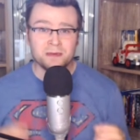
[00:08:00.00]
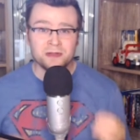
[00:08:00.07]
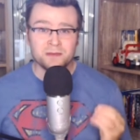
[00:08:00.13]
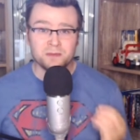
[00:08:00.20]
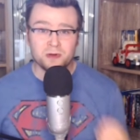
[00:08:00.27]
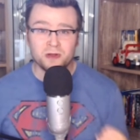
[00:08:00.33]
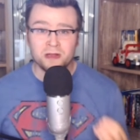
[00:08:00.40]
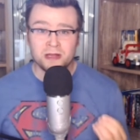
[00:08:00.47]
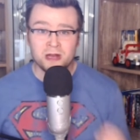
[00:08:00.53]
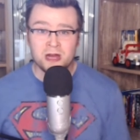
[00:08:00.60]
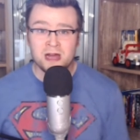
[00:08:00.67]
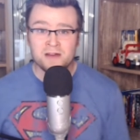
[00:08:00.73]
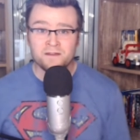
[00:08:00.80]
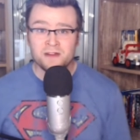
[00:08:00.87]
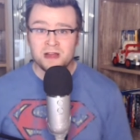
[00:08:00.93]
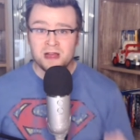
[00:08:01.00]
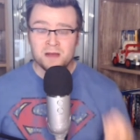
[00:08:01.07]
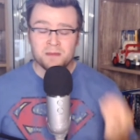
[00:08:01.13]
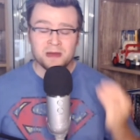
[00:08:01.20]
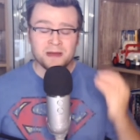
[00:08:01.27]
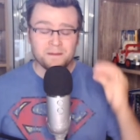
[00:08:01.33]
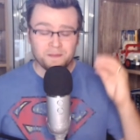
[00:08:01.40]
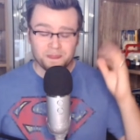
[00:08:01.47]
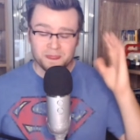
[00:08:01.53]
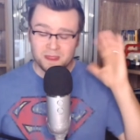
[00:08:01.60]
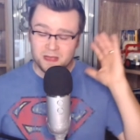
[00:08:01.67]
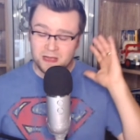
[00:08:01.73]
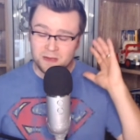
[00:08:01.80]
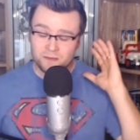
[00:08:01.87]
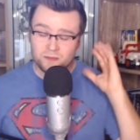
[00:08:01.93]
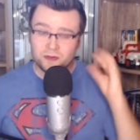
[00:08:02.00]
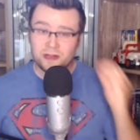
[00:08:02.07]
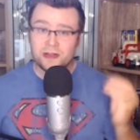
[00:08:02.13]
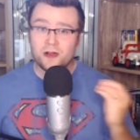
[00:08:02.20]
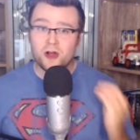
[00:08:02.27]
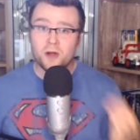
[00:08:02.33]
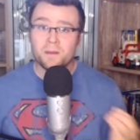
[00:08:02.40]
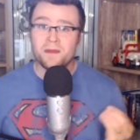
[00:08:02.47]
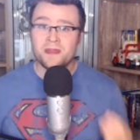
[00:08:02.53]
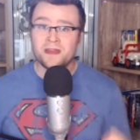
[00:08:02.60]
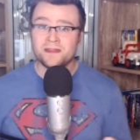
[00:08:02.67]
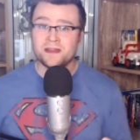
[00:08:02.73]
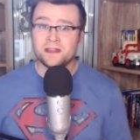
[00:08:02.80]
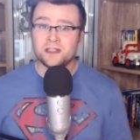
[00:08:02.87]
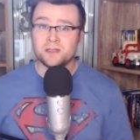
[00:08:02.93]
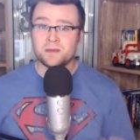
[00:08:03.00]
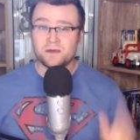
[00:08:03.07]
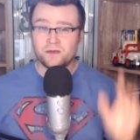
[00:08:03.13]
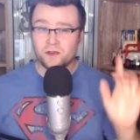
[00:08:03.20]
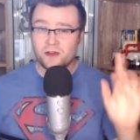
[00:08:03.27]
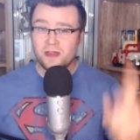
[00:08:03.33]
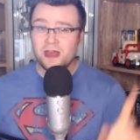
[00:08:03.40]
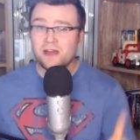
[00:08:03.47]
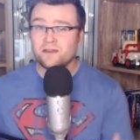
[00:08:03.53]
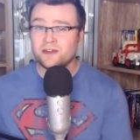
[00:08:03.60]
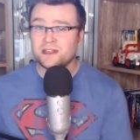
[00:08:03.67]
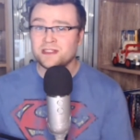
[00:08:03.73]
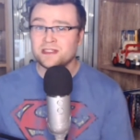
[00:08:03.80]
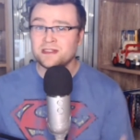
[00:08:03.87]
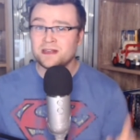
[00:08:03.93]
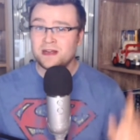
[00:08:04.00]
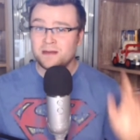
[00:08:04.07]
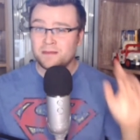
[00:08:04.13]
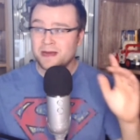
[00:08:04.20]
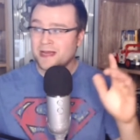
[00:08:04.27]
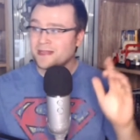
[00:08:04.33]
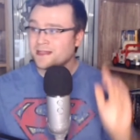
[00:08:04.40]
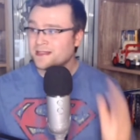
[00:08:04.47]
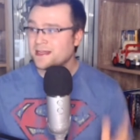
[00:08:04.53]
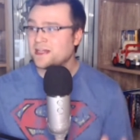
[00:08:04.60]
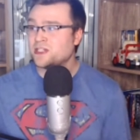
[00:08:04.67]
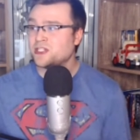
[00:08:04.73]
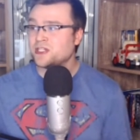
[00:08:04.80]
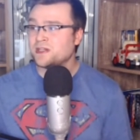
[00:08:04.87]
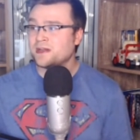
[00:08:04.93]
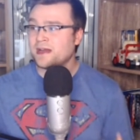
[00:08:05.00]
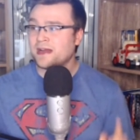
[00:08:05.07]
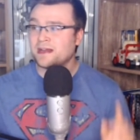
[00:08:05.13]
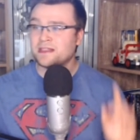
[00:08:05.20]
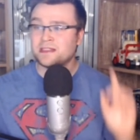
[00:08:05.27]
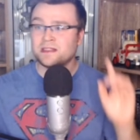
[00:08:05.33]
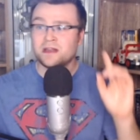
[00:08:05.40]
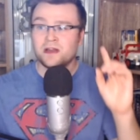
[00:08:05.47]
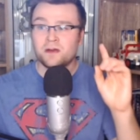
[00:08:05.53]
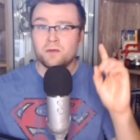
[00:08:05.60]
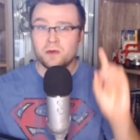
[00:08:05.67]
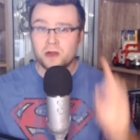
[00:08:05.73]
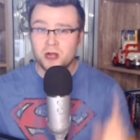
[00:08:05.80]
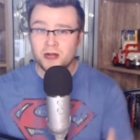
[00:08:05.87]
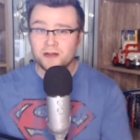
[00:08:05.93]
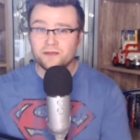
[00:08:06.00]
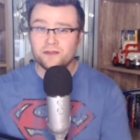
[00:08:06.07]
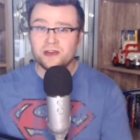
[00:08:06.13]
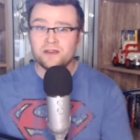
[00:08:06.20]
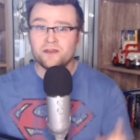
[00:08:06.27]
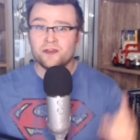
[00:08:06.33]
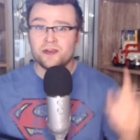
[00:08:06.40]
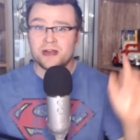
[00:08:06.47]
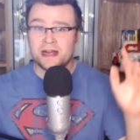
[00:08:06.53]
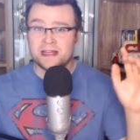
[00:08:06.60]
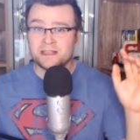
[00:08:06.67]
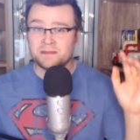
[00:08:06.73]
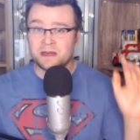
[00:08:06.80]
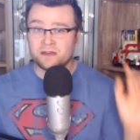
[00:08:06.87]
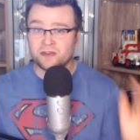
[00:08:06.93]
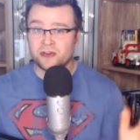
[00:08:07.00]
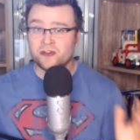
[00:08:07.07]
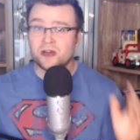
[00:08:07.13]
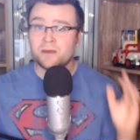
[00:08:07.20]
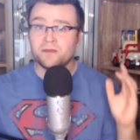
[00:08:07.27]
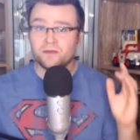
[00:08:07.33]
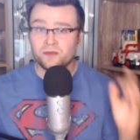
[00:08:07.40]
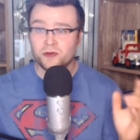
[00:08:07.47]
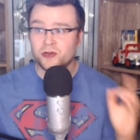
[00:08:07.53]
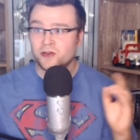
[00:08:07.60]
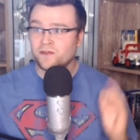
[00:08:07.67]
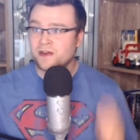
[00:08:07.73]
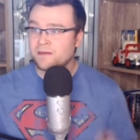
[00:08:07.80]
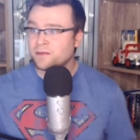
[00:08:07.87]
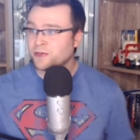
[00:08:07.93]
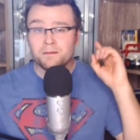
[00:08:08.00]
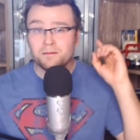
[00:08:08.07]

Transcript: to pull it off, but I'm really hoping that they do. But for that reason, my hesitation has Wakanda Forever as my runner up for November.